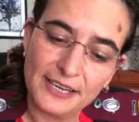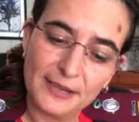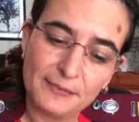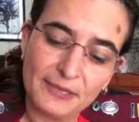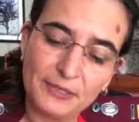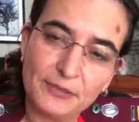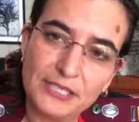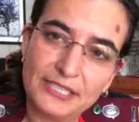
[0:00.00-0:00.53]

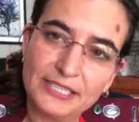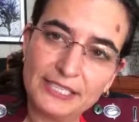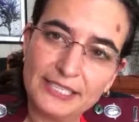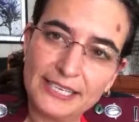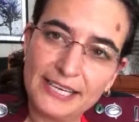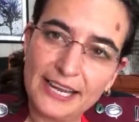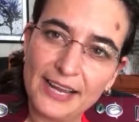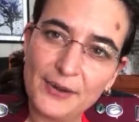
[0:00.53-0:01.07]
But
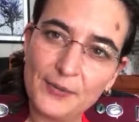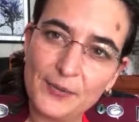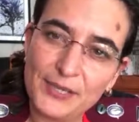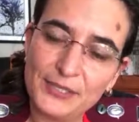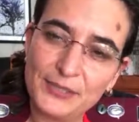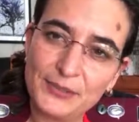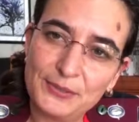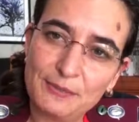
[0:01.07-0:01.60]
recently I
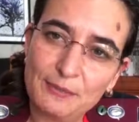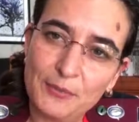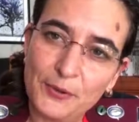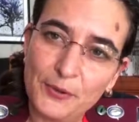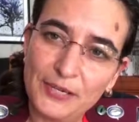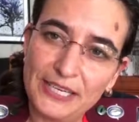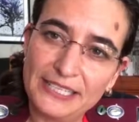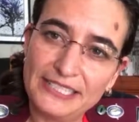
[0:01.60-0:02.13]
went to a
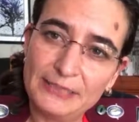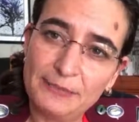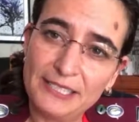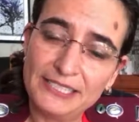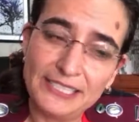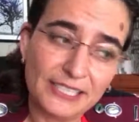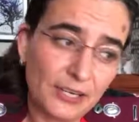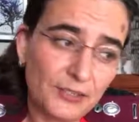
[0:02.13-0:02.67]
party and somebody
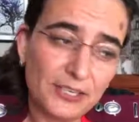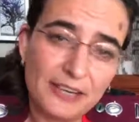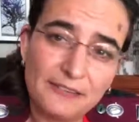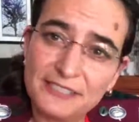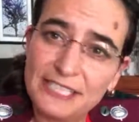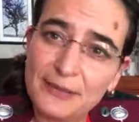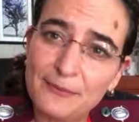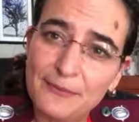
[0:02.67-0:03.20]
said, "Don't you have
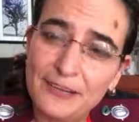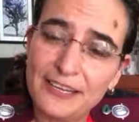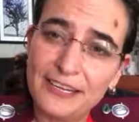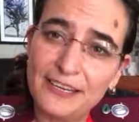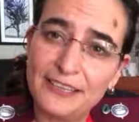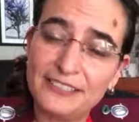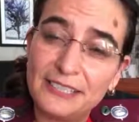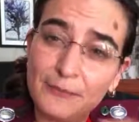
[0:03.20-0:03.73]

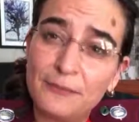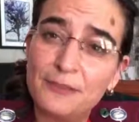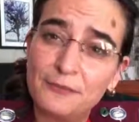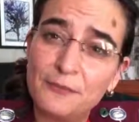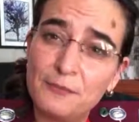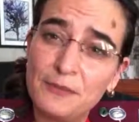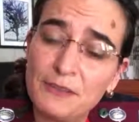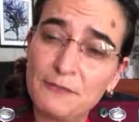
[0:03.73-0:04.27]
something
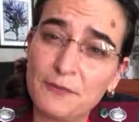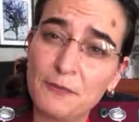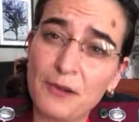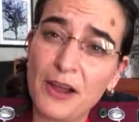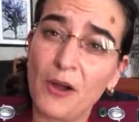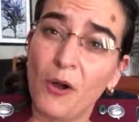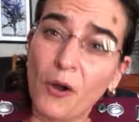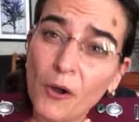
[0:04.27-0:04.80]
for me for
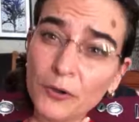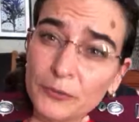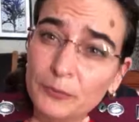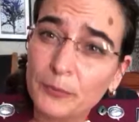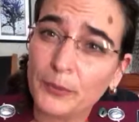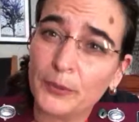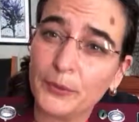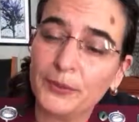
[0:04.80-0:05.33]
my
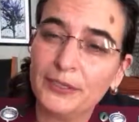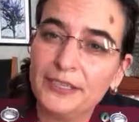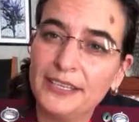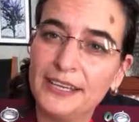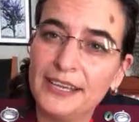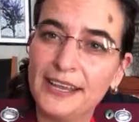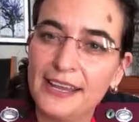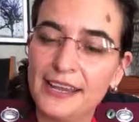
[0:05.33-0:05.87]
heartburn?"
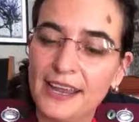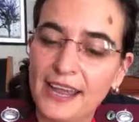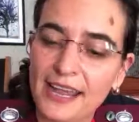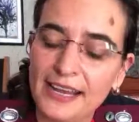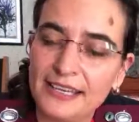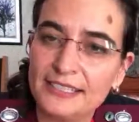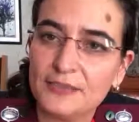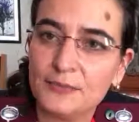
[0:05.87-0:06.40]

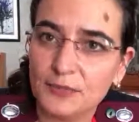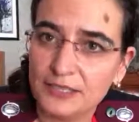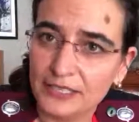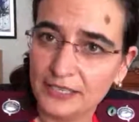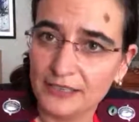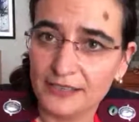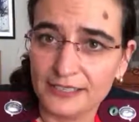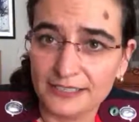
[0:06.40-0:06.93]
And I said, "Well,
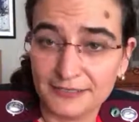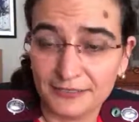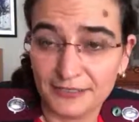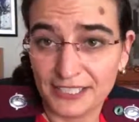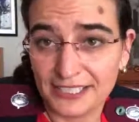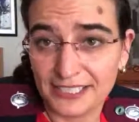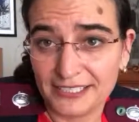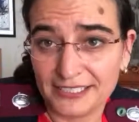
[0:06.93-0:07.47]
yeah, it's very
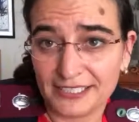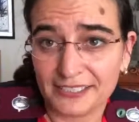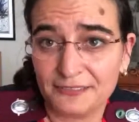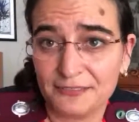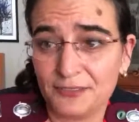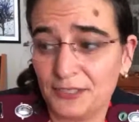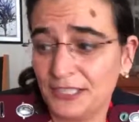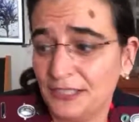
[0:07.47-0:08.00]
easy.
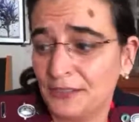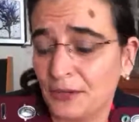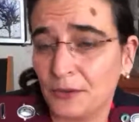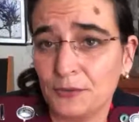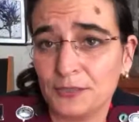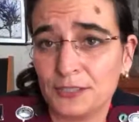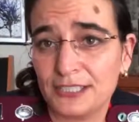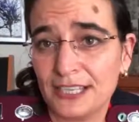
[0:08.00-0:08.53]
If you eat the
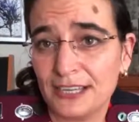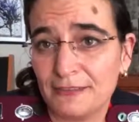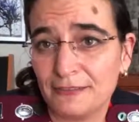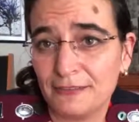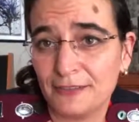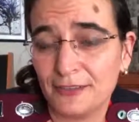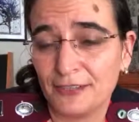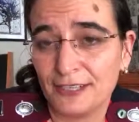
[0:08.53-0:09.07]
wrong stuff,
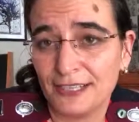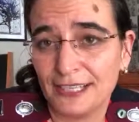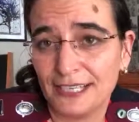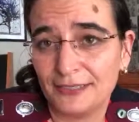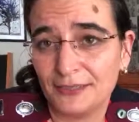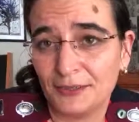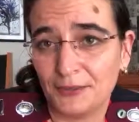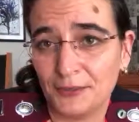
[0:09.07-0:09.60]
you're gonna
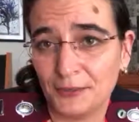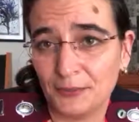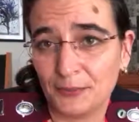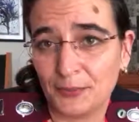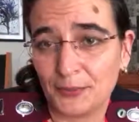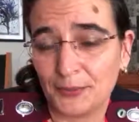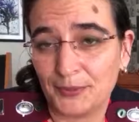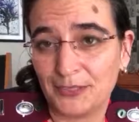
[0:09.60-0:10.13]
get
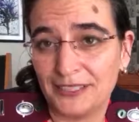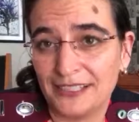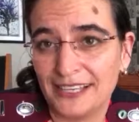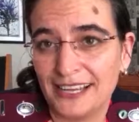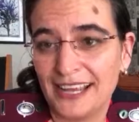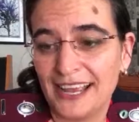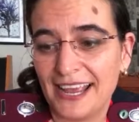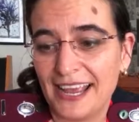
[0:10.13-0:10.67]
heartburn,
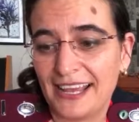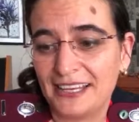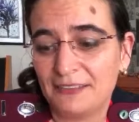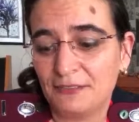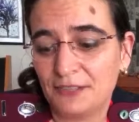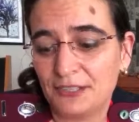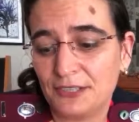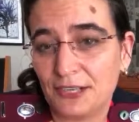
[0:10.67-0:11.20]
and if
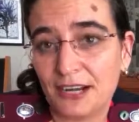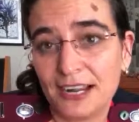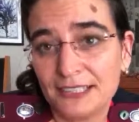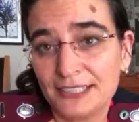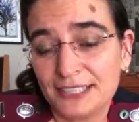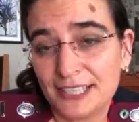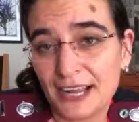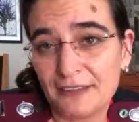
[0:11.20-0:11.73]
you eat the right
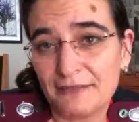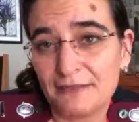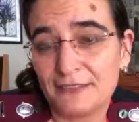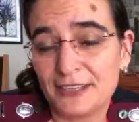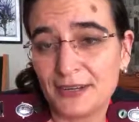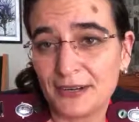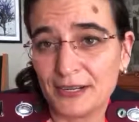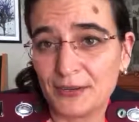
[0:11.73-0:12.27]
stuff and
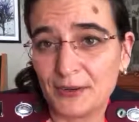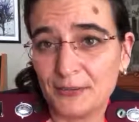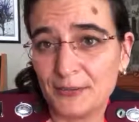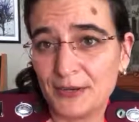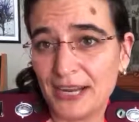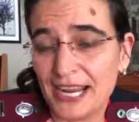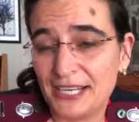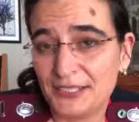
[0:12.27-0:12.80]
the right
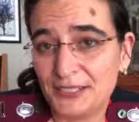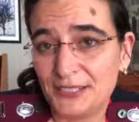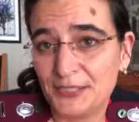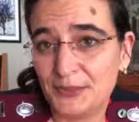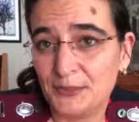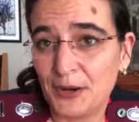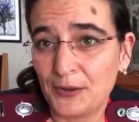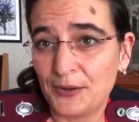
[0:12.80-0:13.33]
combinations,
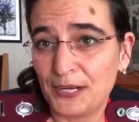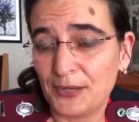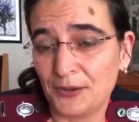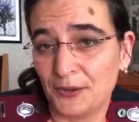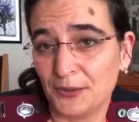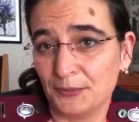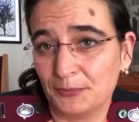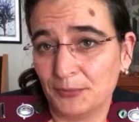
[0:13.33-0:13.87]
you won't get
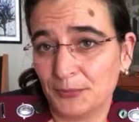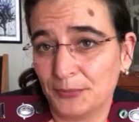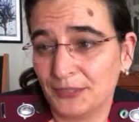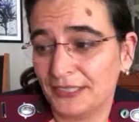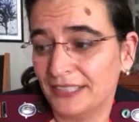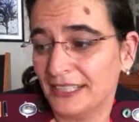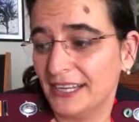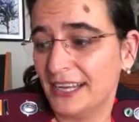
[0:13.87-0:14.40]
heartburn."
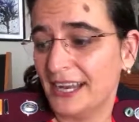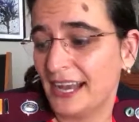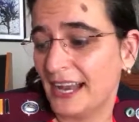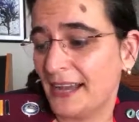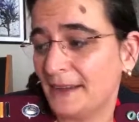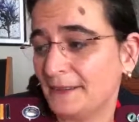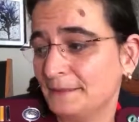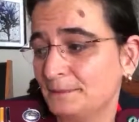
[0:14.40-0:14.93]

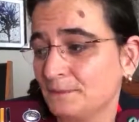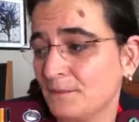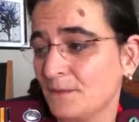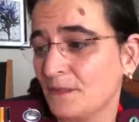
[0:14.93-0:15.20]
Um,